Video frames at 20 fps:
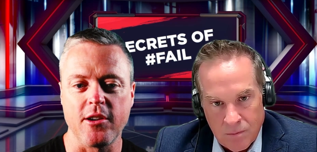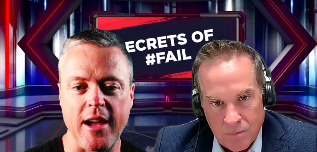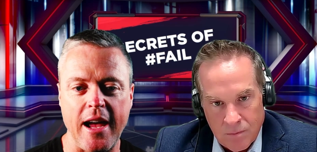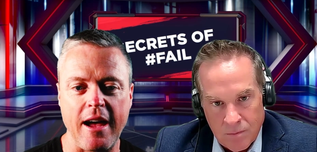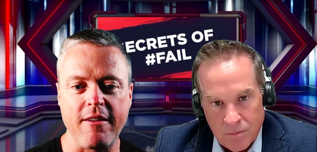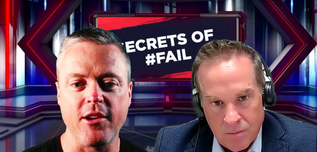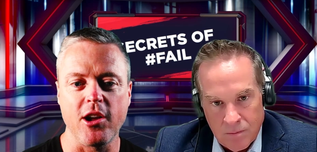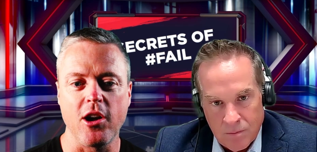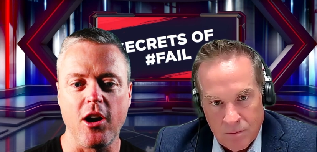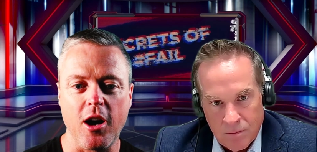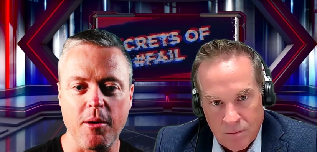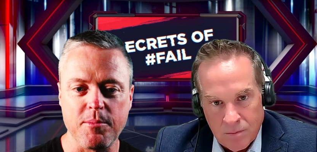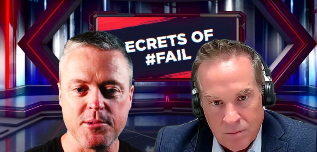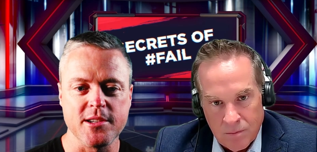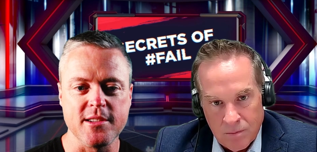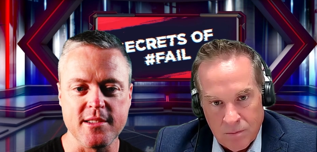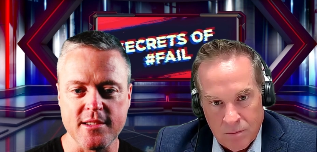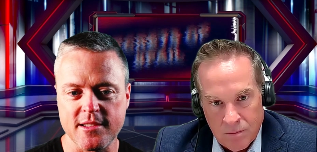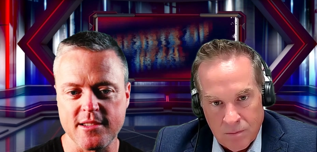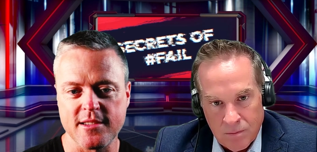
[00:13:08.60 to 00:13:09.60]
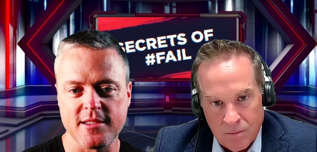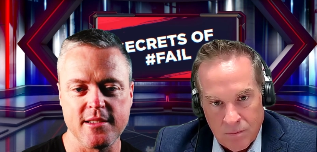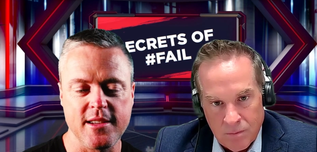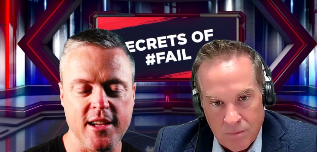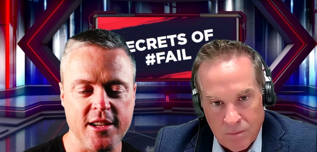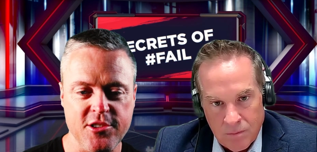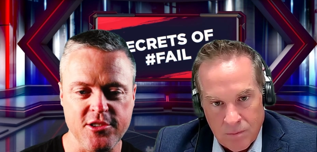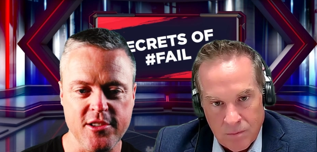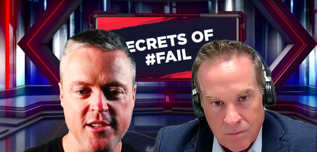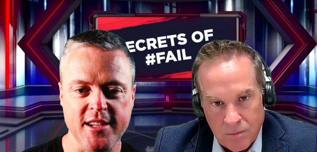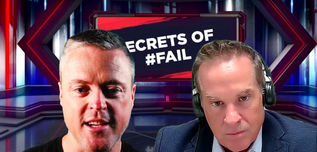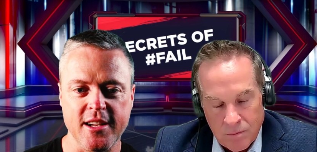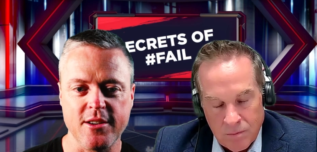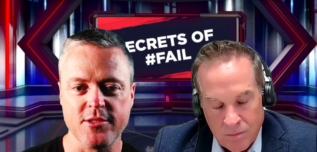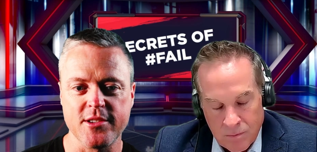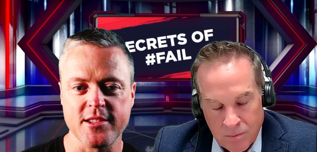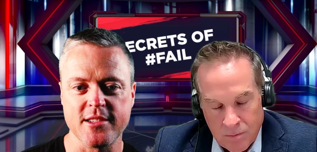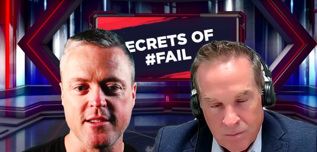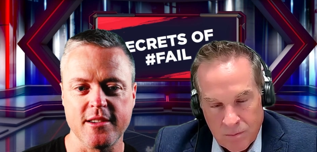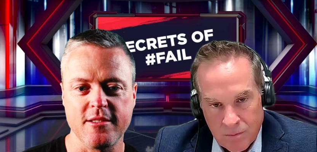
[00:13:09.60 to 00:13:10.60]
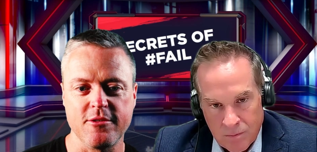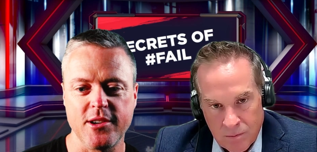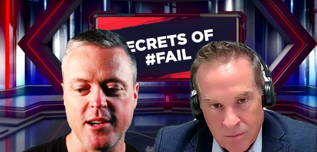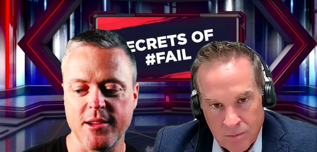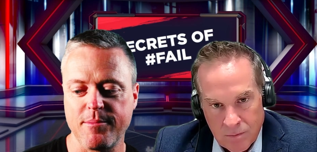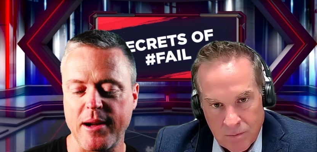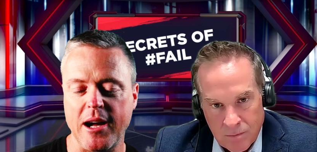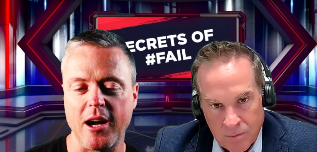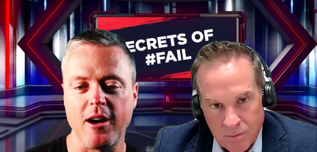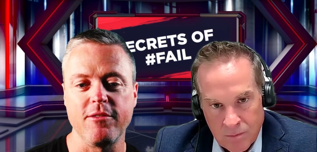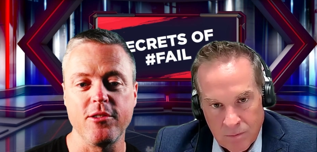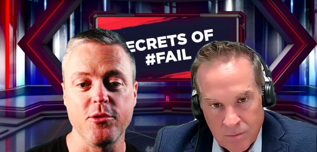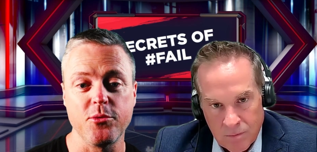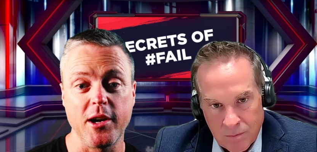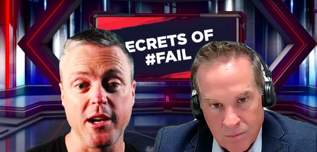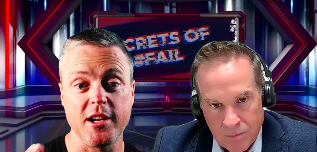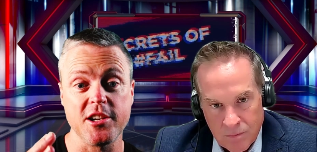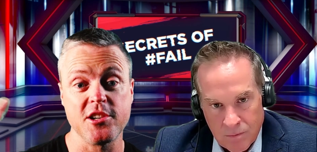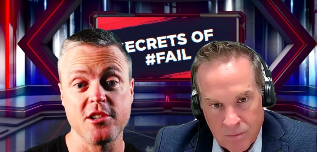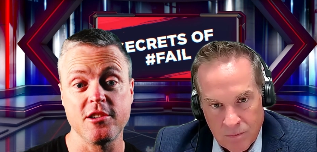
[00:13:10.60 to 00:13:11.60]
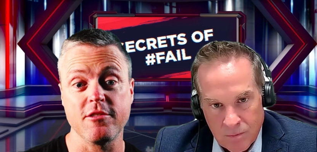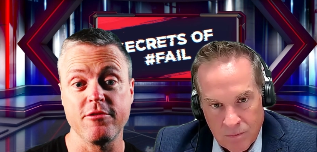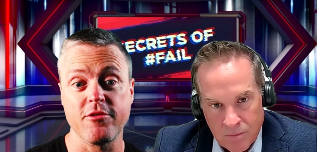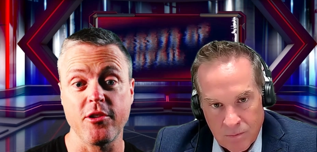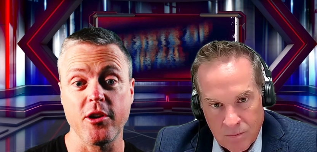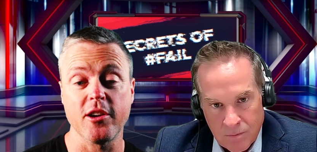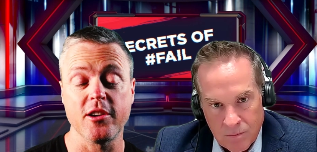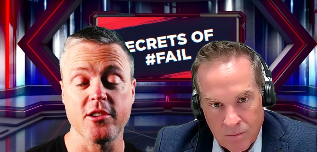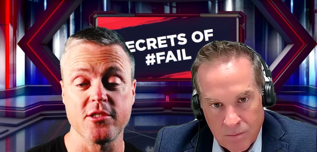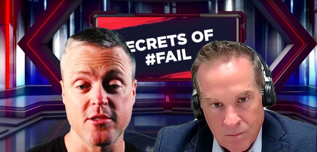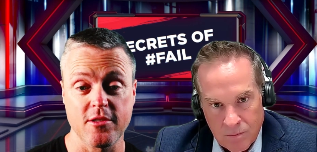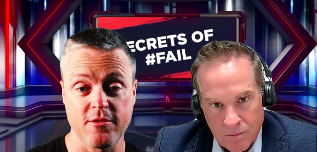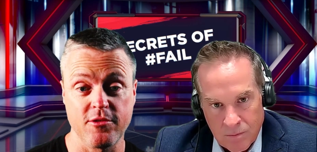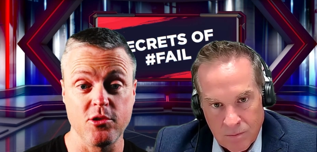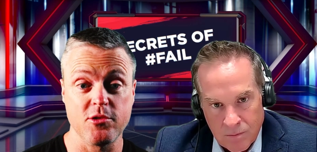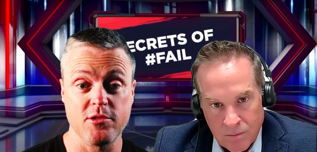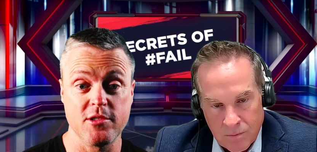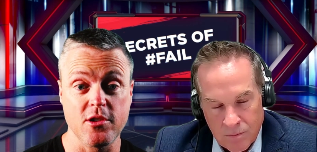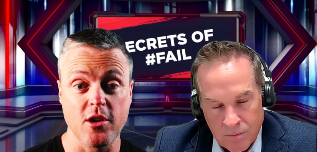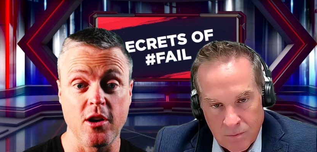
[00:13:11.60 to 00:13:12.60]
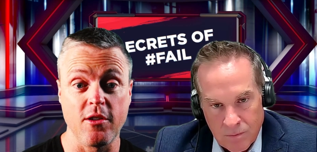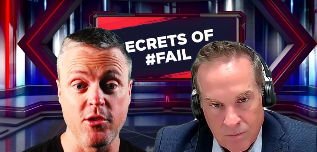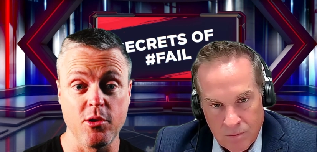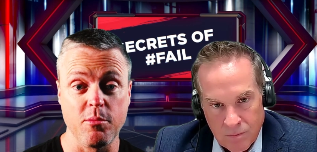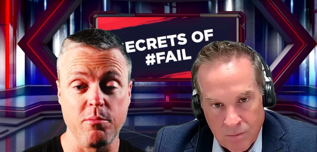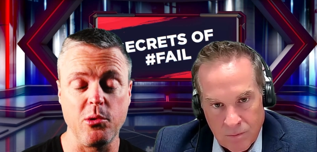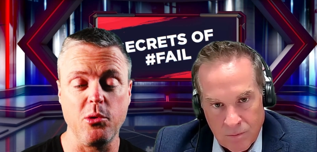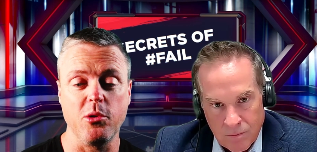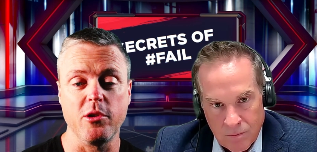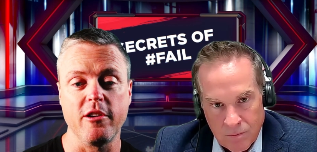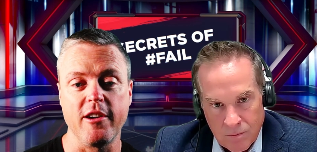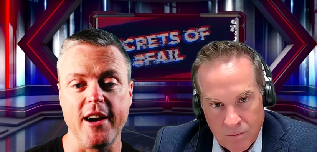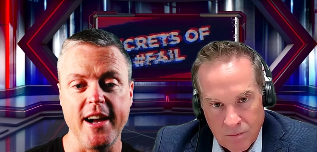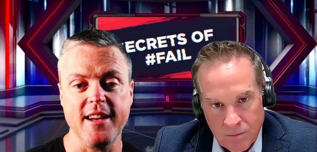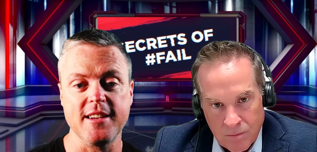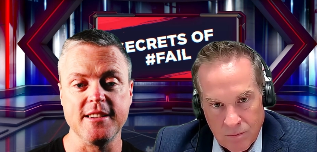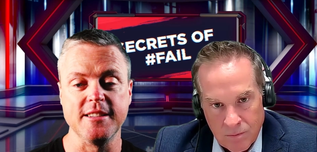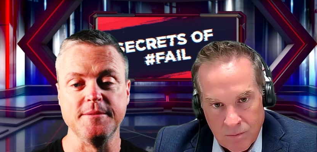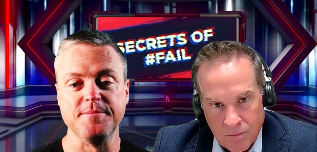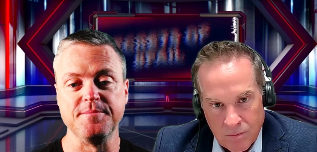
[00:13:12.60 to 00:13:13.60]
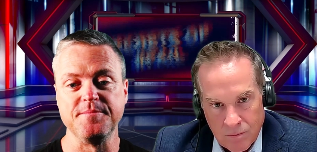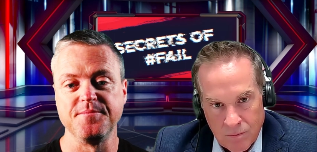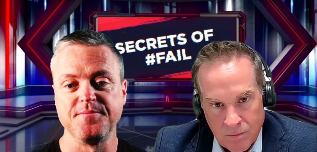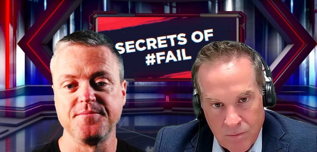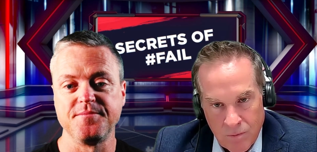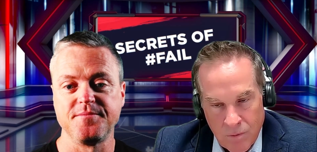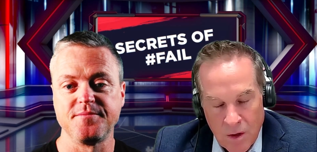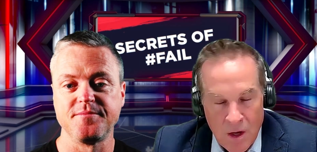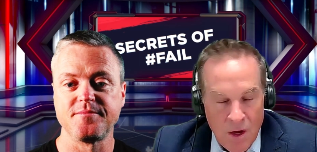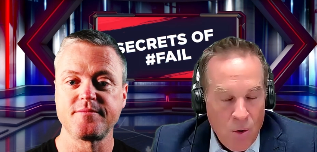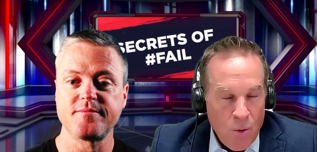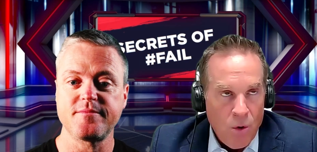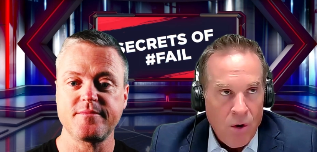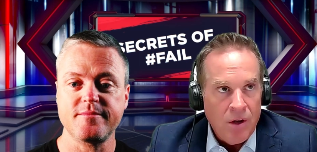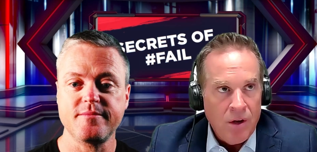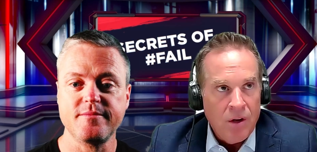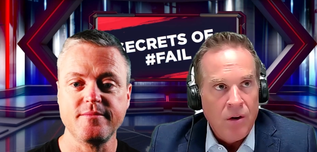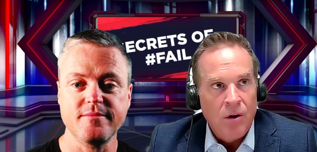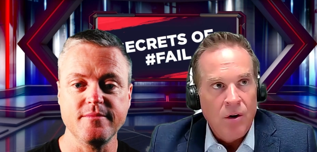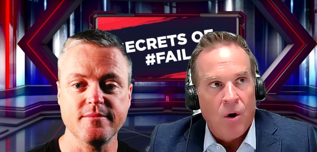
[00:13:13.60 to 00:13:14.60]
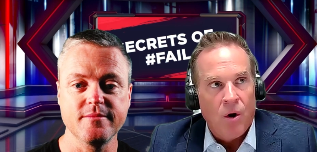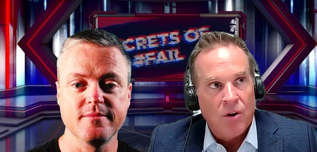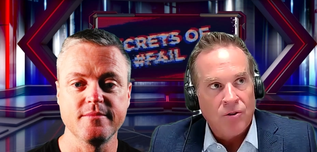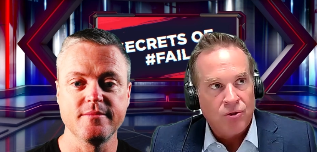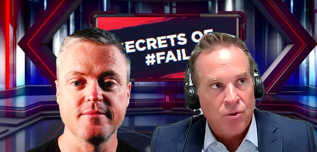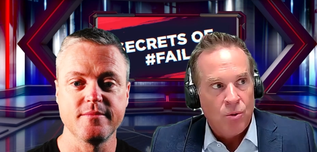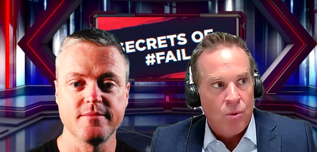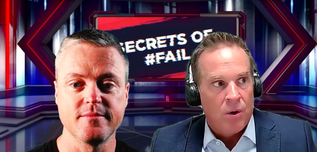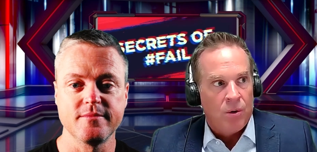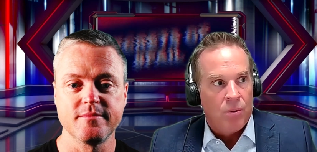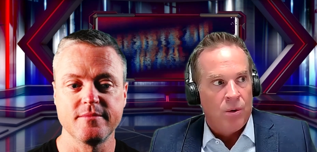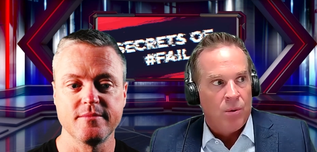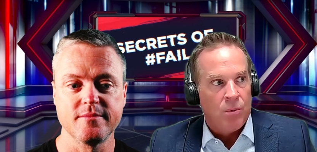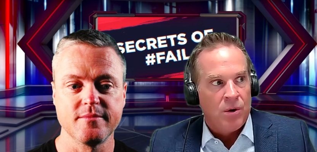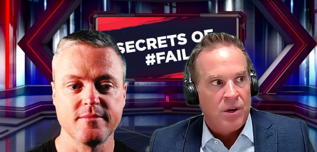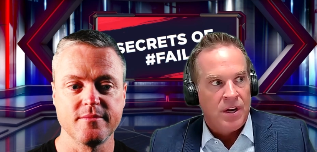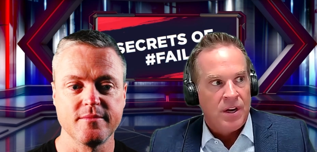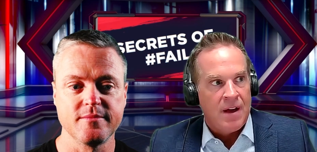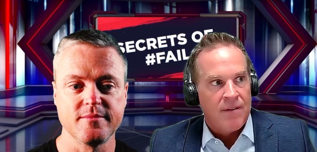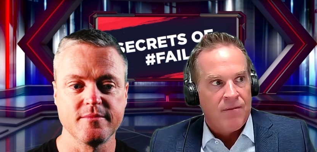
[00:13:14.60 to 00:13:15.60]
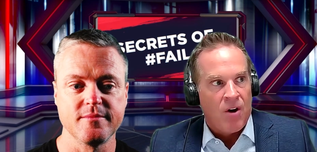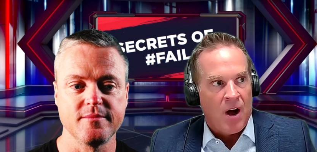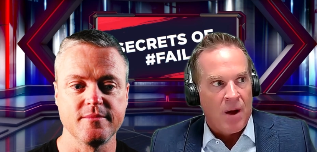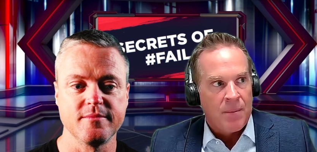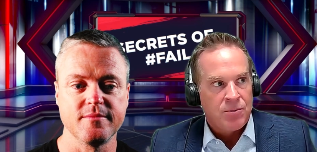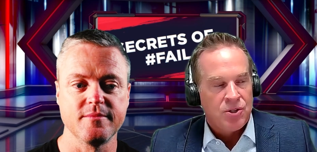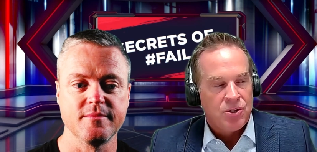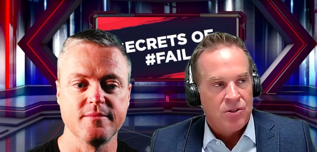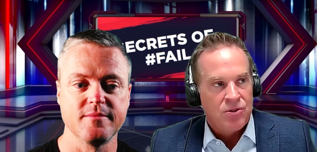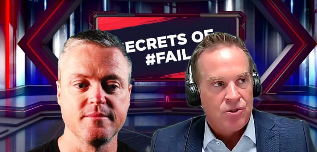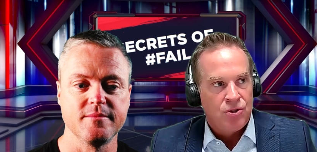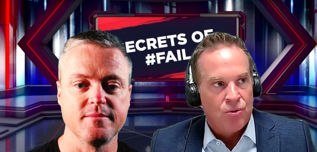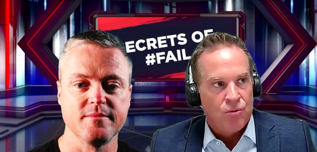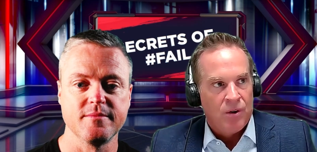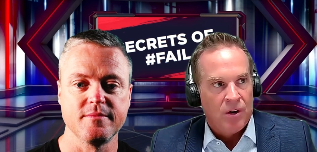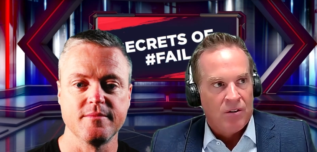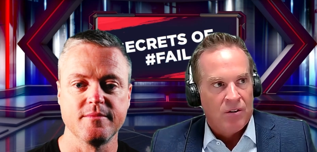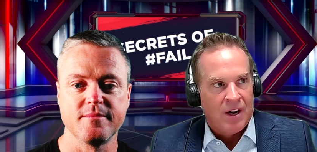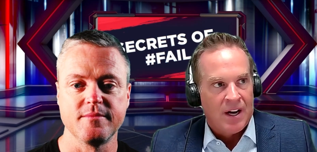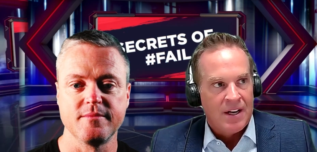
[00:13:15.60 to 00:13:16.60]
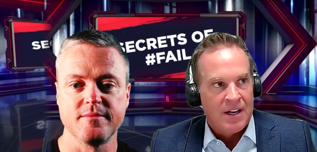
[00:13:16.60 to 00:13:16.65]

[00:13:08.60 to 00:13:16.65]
Speaker 1: so, having options as you did was a really powerful way to shift focus of your of your board, right?
Speaker 2: Well, you know, also when you have options, you